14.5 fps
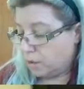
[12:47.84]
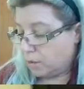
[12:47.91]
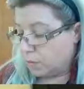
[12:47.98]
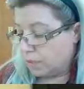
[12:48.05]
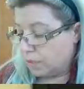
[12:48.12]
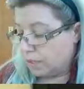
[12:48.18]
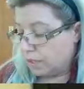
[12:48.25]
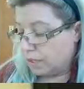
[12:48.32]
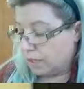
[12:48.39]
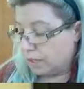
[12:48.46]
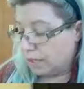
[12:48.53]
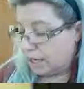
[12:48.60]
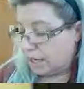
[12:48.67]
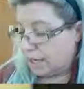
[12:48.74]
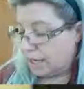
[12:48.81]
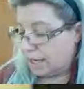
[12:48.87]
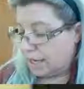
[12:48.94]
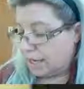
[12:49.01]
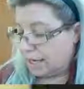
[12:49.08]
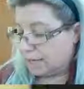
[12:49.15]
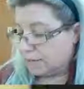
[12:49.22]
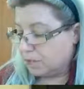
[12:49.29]
3,
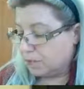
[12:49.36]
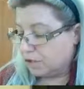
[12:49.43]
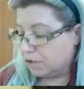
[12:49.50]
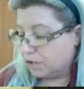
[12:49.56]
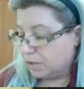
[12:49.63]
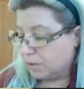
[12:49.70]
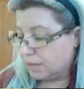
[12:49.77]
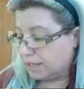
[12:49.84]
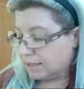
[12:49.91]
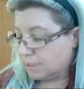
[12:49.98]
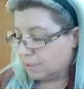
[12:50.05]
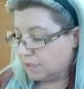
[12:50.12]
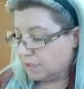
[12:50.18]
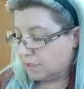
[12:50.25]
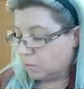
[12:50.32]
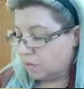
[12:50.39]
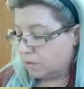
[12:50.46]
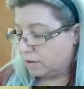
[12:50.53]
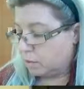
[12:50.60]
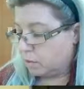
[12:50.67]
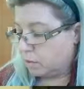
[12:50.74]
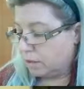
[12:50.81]
x minus 2, x minus
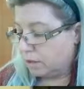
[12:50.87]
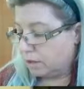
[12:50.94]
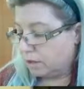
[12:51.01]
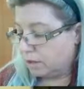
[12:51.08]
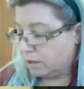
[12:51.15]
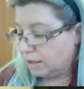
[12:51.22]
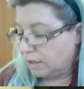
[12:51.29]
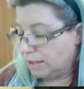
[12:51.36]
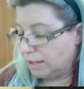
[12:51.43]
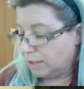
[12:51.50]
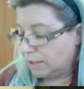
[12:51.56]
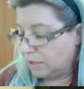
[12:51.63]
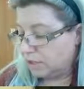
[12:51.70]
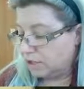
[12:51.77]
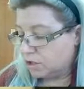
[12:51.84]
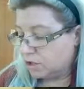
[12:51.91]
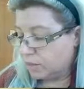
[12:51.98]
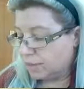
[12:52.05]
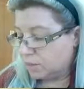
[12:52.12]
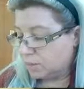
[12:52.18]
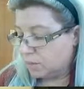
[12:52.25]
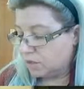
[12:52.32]
1. Well, the x minus 2,
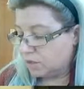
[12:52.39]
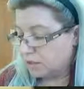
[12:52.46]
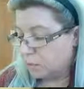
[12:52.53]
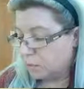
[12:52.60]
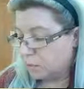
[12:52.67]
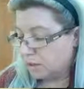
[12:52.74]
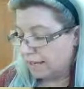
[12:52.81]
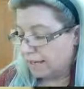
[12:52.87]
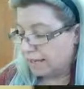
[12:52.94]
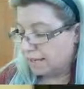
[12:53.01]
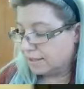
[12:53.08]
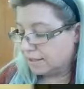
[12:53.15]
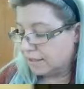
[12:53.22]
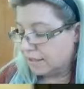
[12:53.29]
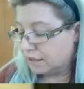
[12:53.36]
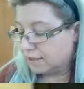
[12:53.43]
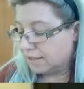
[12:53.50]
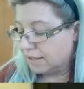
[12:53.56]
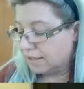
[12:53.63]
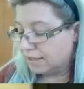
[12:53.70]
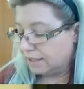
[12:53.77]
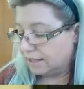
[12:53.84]
x minus 1 will cancel out,
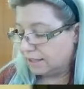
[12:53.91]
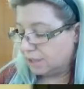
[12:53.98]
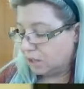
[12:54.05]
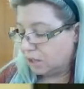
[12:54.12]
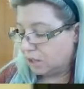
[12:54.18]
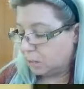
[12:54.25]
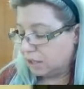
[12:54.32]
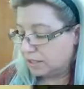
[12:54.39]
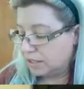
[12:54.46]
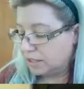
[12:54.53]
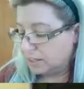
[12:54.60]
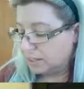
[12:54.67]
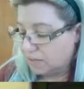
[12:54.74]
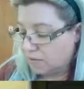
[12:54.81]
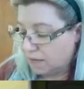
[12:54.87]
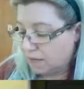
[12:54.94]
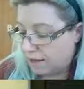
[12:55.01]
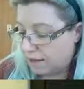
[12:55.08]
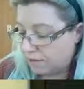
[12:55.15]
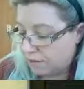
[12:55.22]
so that leaves me 3 times 5.